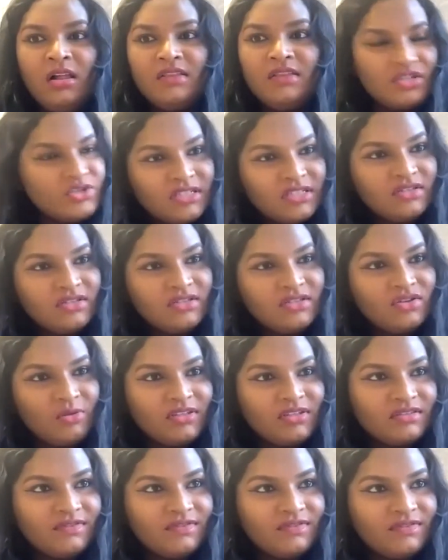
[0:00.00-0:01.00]
the social worker is
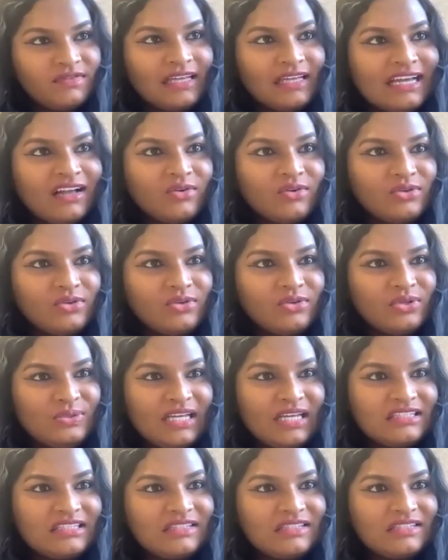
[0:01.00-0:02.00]
not bothered to find out
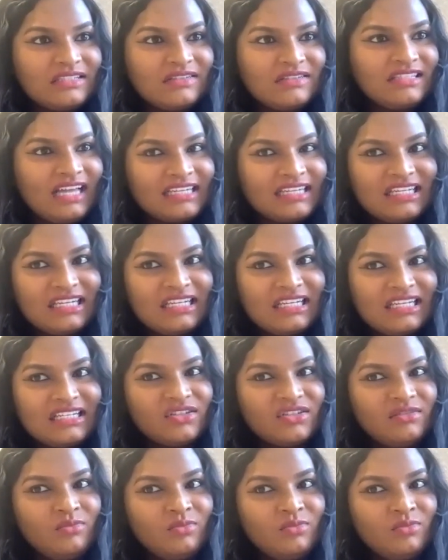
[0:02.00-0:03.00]
who dad's dad
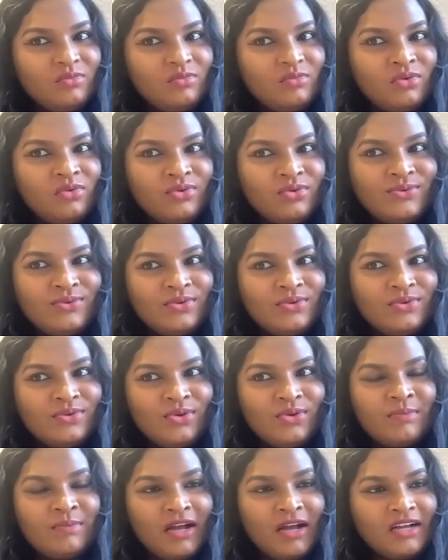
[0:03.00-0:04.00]
is, or
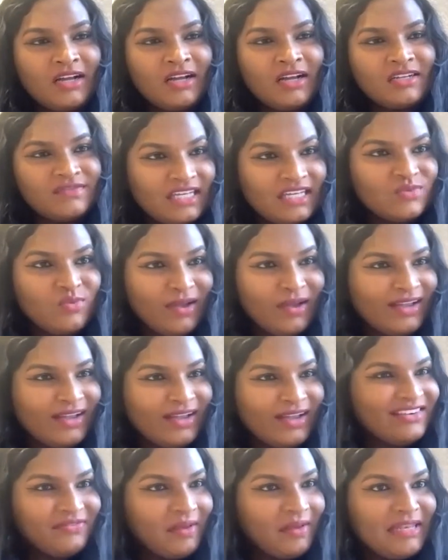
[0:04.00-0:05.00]
who's part of dad's
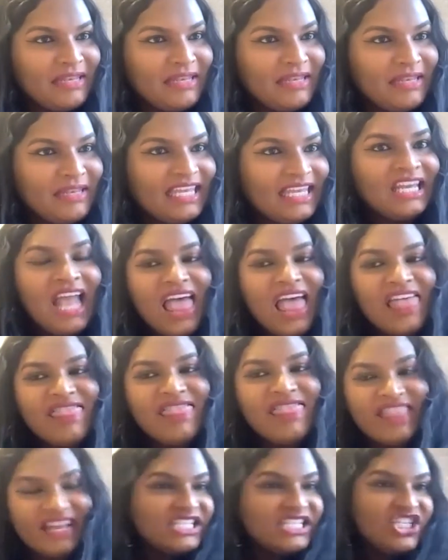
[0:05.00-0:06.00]
wider family.
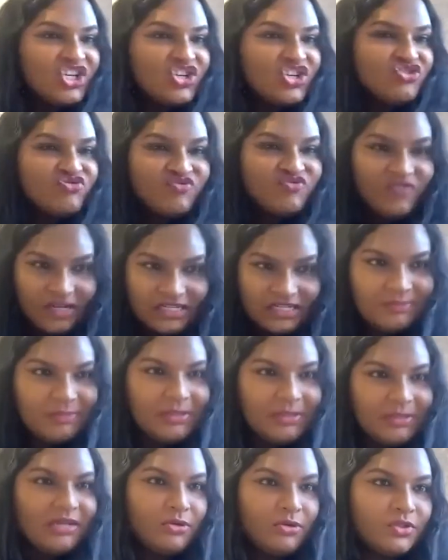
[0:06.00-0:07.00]
That is
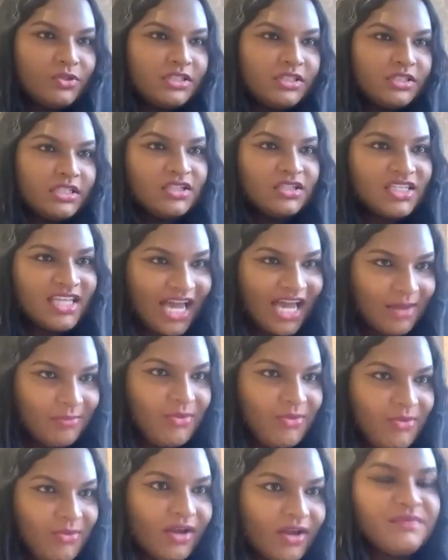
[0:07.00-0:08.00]
incredibly important to
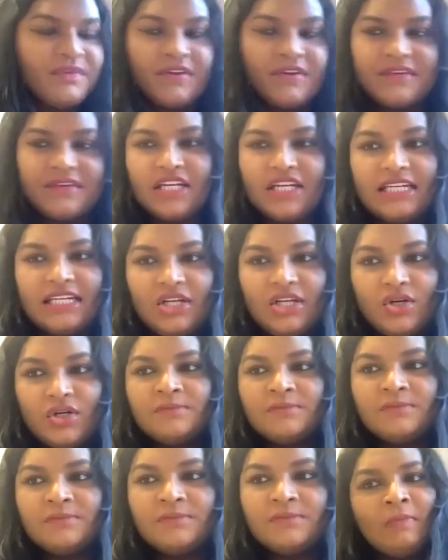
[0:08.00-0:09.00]
hammer out very
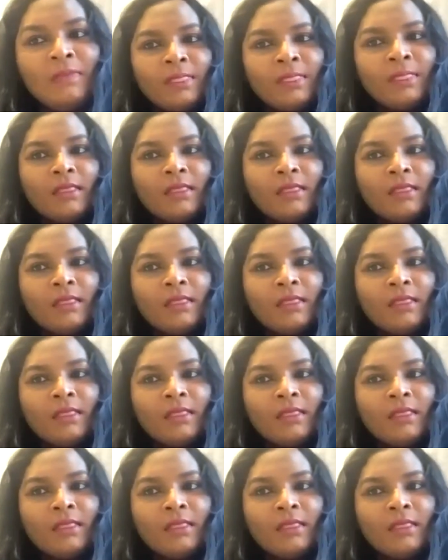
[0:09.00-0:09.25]
early on,